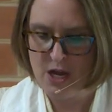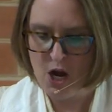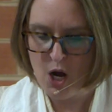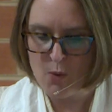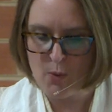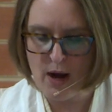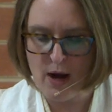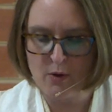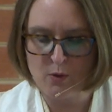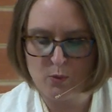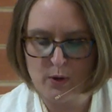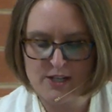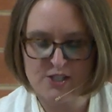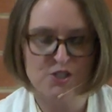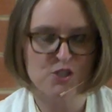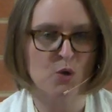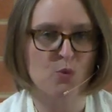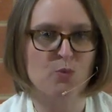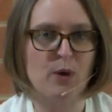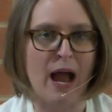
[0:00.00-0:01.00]
around which
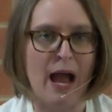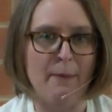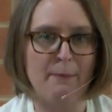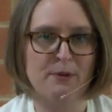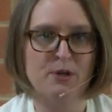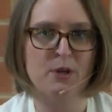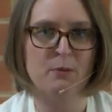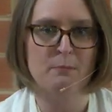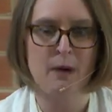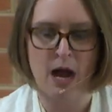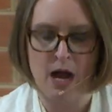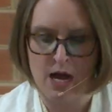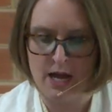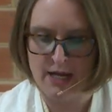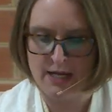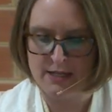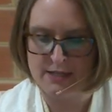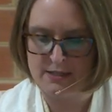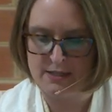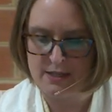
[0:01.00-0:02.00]
to wrap your
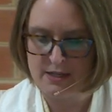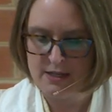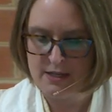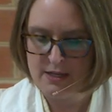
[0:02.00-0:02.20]
mind,